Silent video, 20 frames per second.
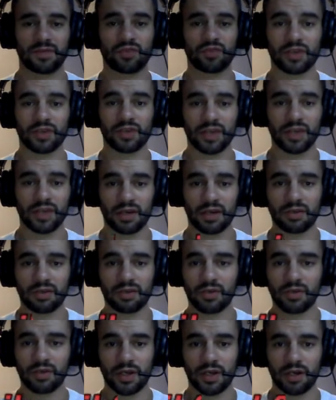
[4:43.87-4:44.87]
can download
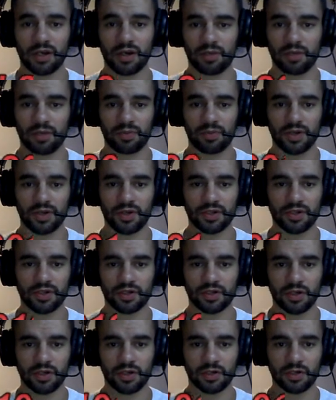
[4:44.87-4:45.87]
it, I'm pretty
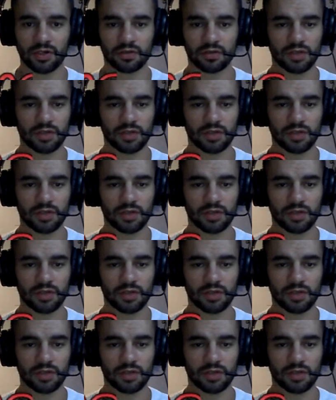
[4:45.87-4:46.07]
sure.